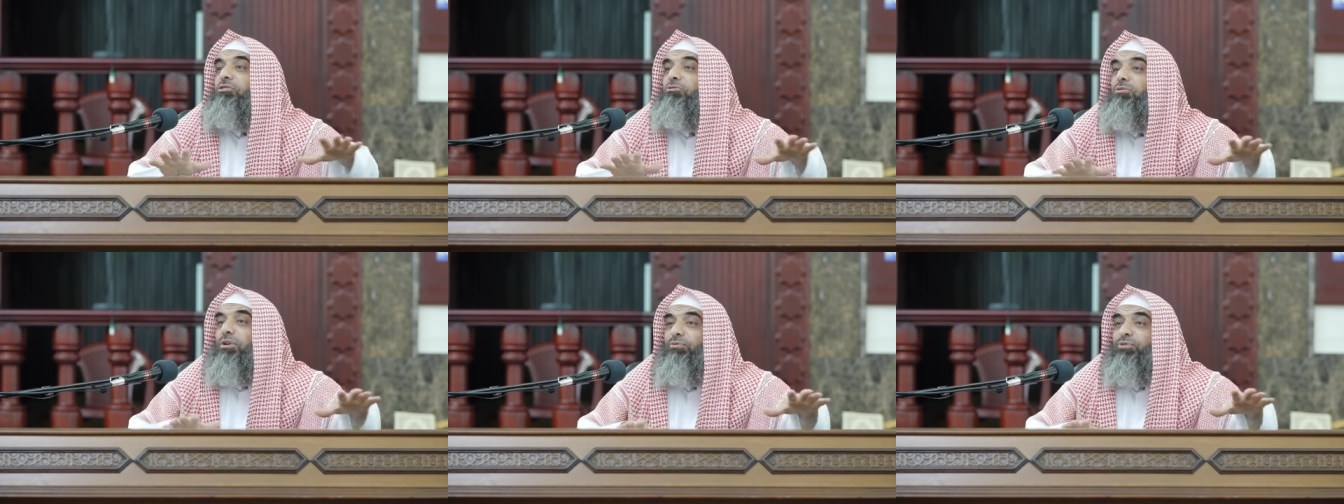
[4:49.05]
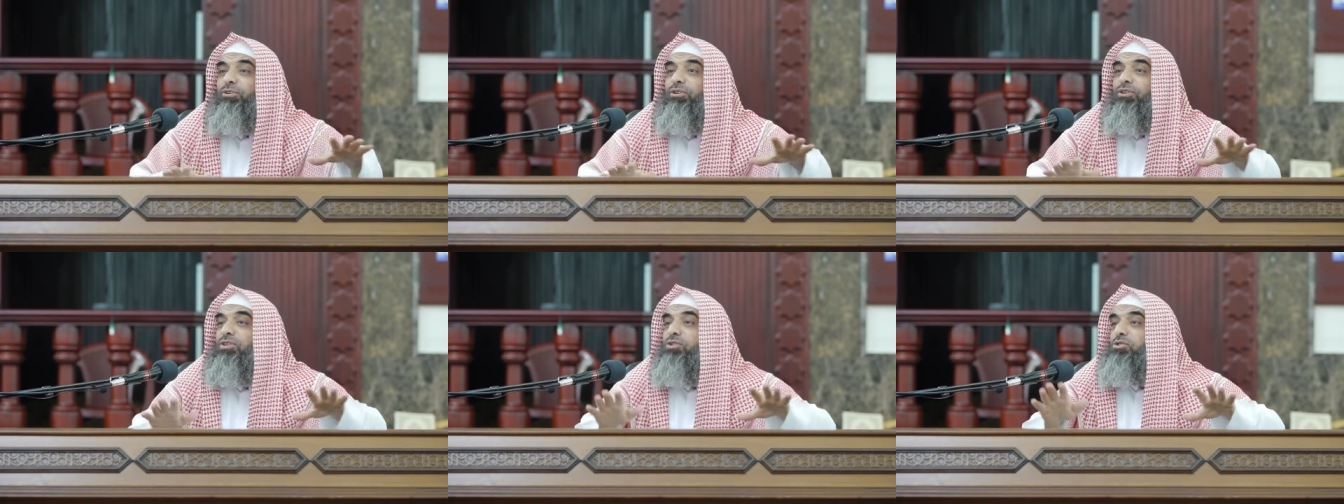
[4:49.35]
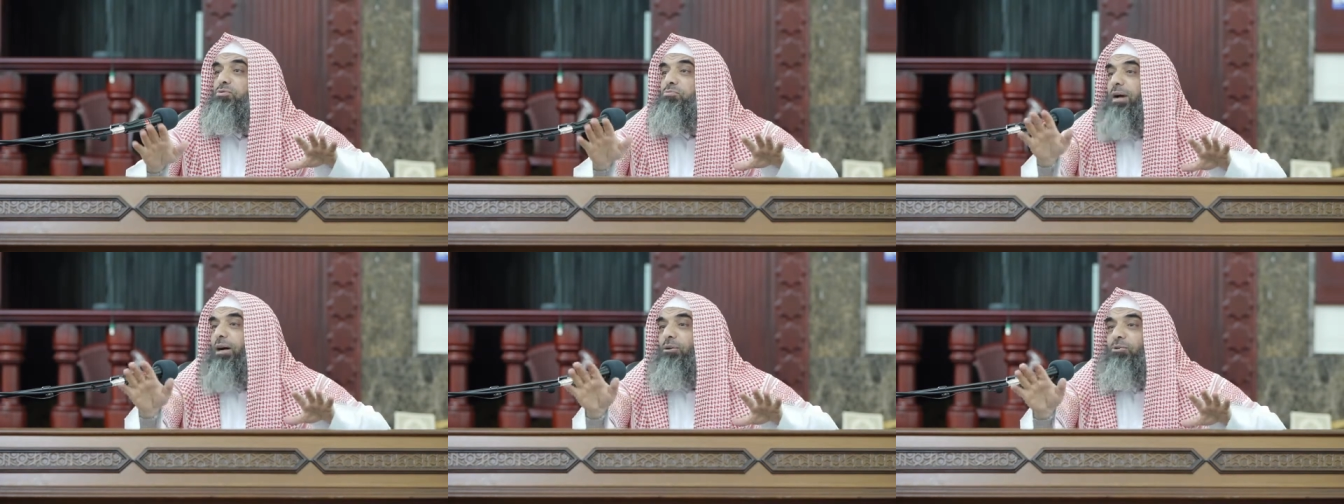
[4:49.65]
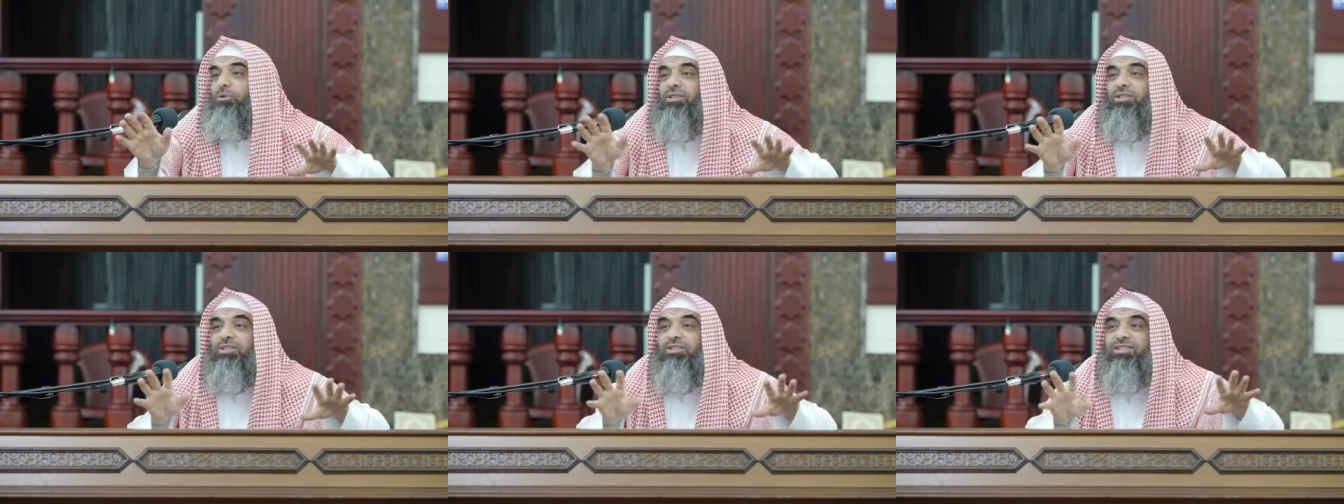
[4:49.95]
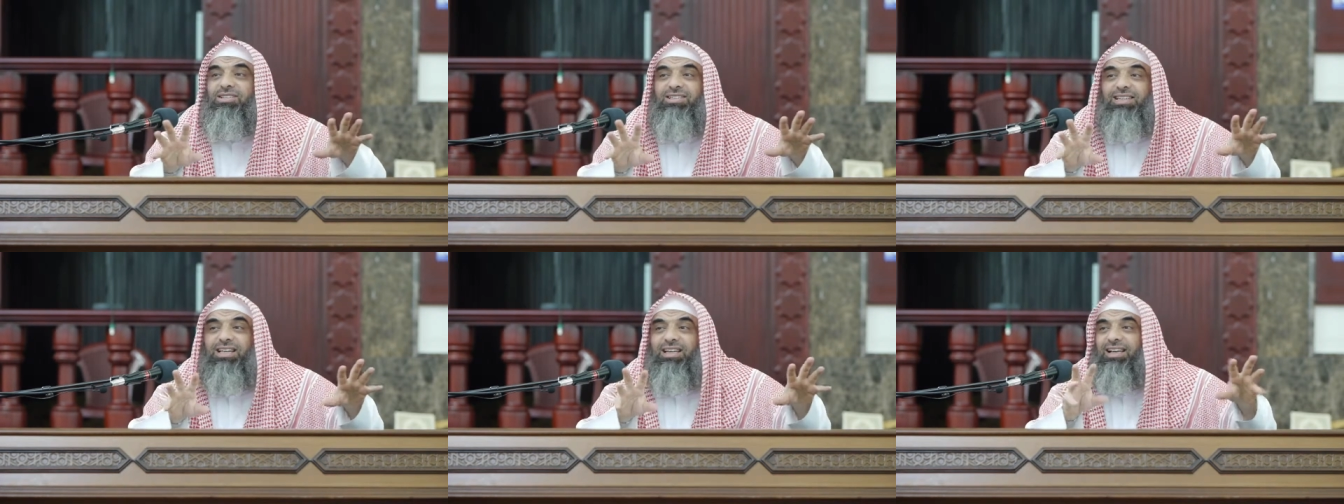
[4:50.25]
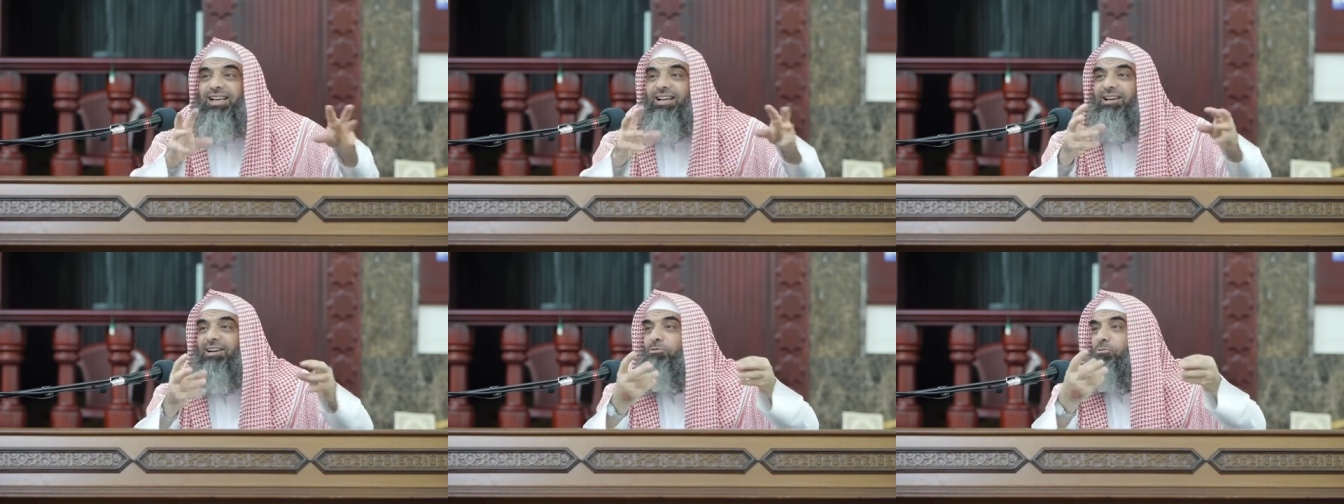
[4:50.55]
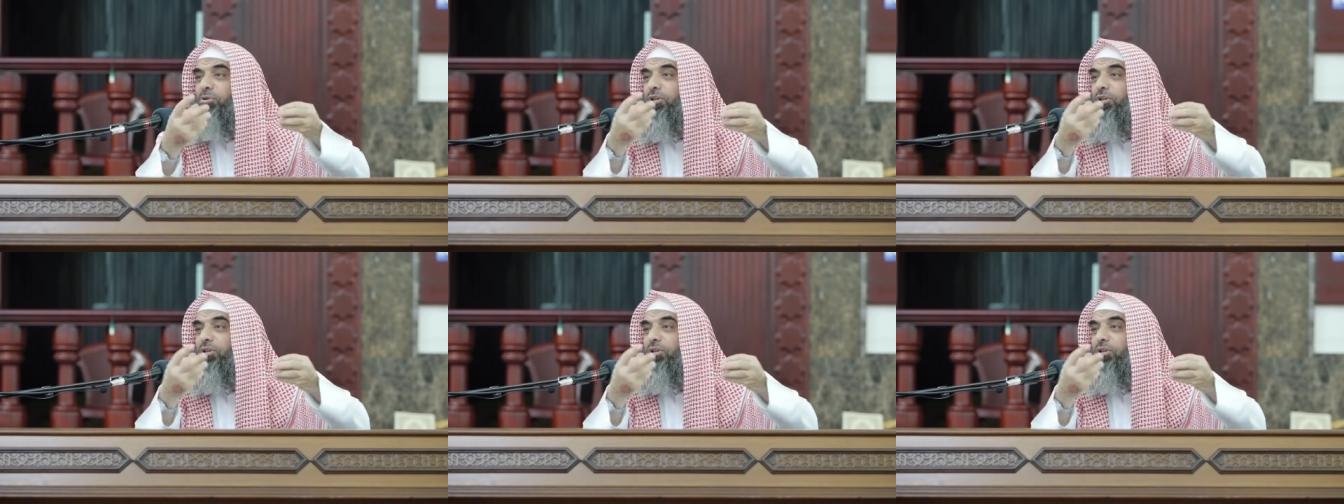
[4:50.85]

rivers, mountains uh,